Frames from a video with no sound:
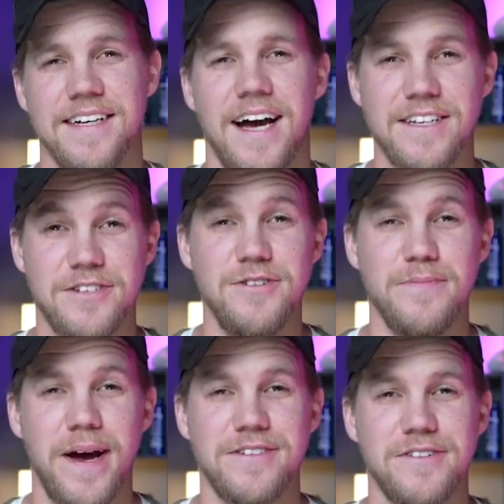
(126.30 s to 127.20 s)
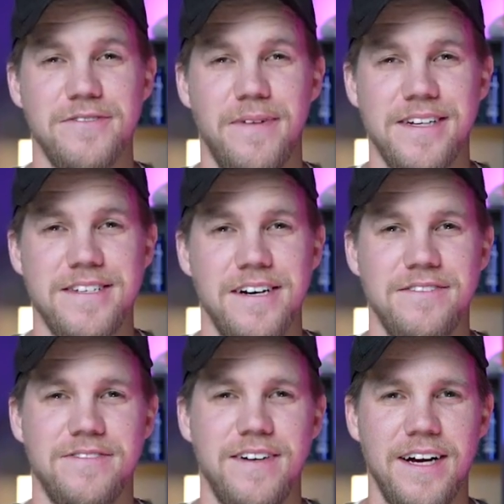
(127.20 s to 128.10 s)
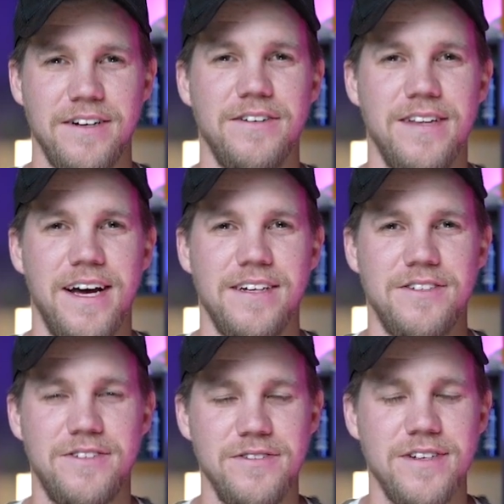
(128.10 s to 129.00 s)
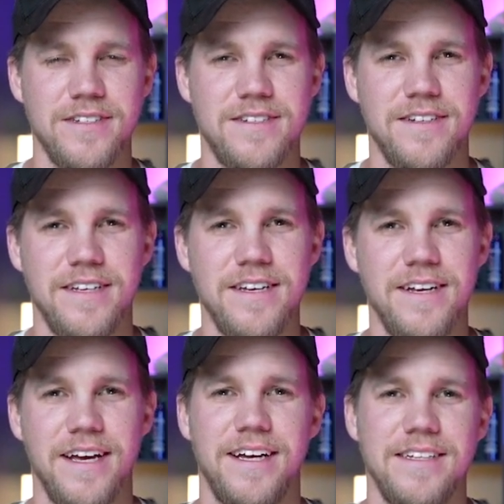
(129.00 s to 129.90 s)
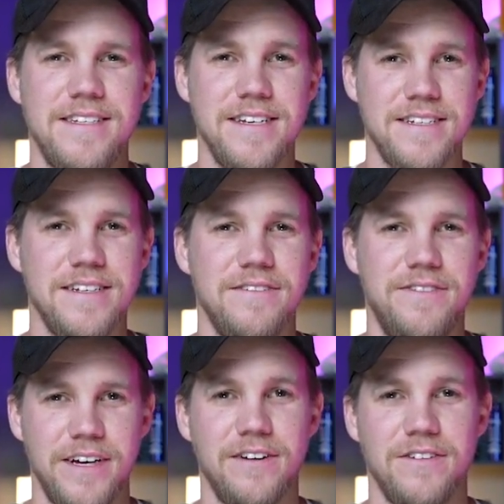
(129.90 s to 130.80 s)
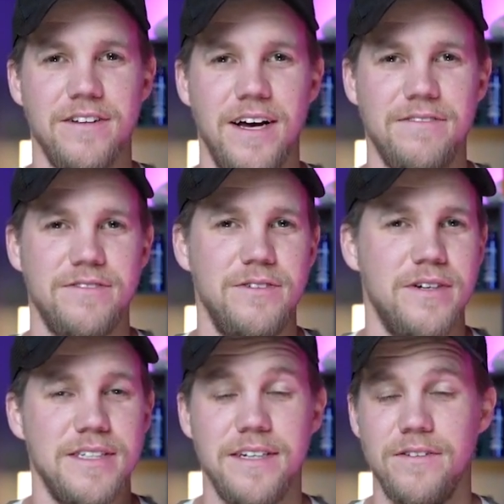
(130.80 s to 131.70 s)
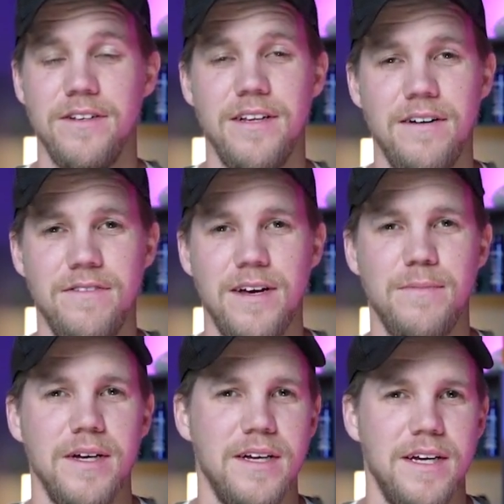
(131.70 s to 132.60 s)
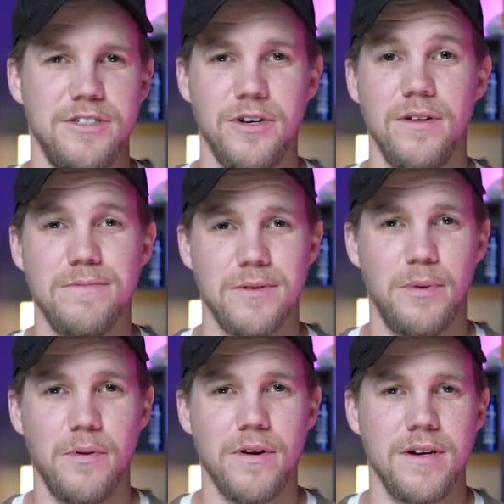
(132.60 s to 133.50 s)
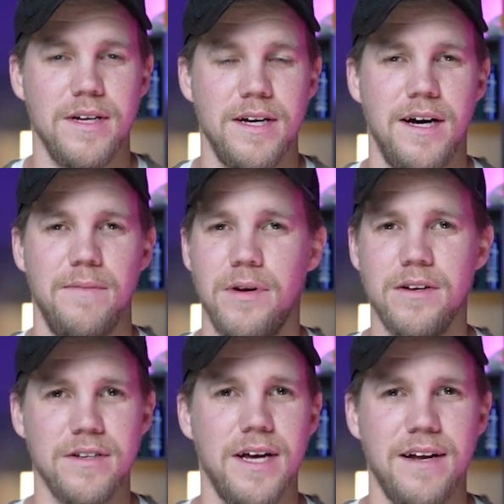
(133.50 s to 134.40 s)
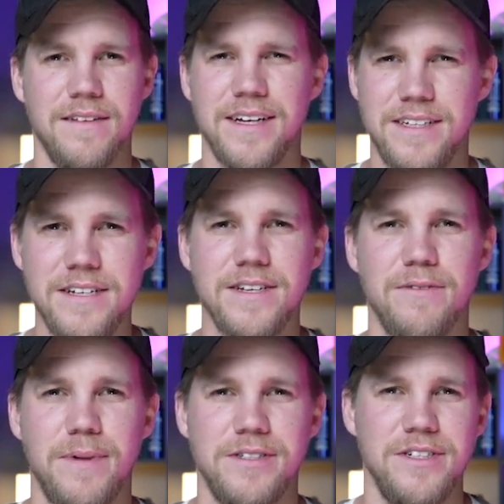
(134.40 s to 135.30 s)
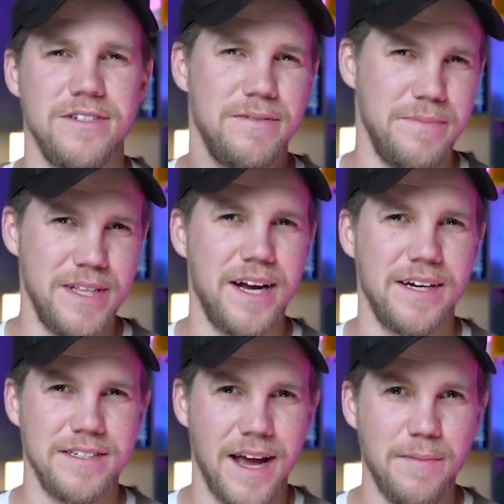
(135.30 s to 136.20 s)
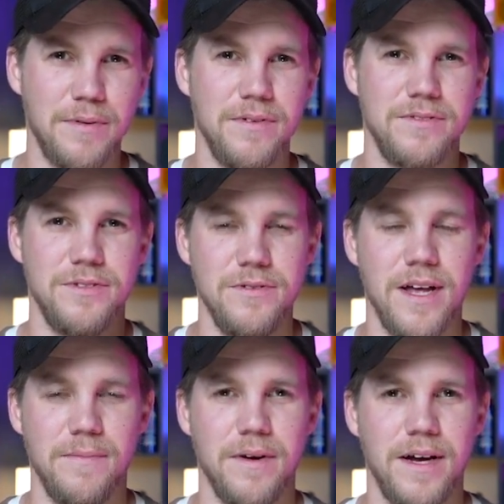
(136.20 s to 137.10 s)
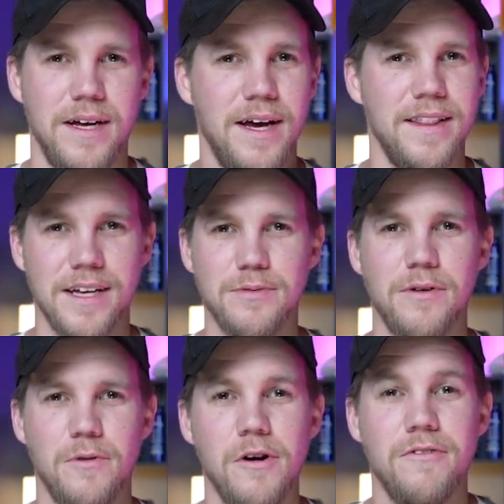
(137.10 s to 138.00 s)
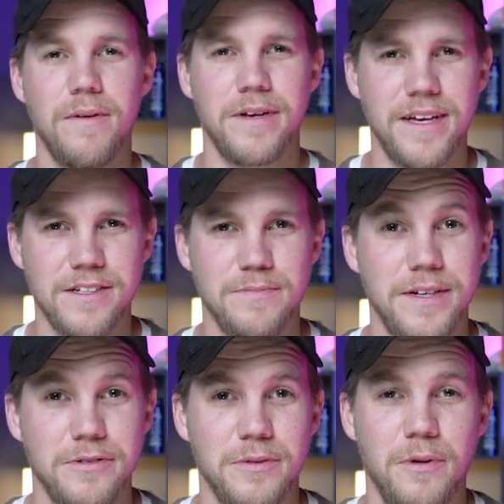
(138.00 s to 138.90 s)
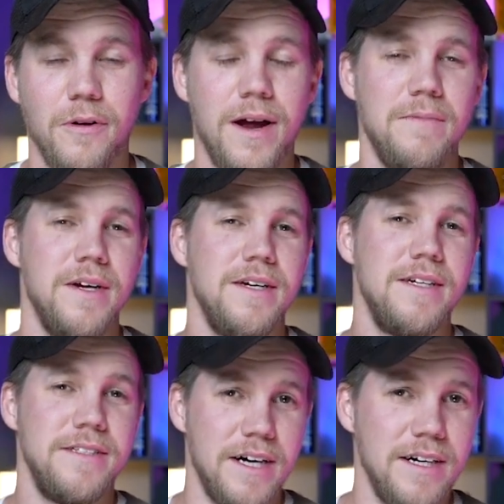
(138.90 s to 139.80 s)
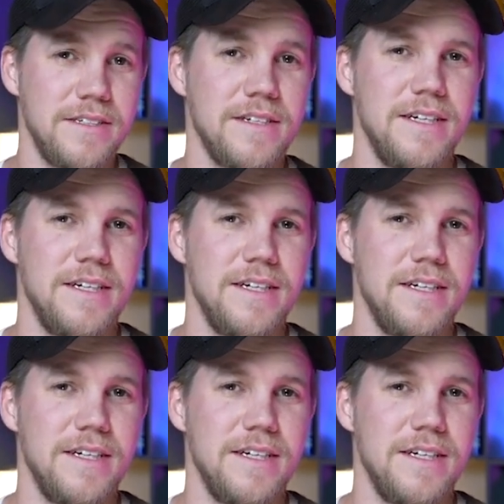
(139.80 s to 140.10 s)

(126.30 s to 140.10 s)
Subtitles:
As a student pastor myself, I know that students need a consistent figure in their life to continually love them and show them support, but also kind of like teach them about Jesus and be that example to them. And that's what Royal Family Kids mentoring program does.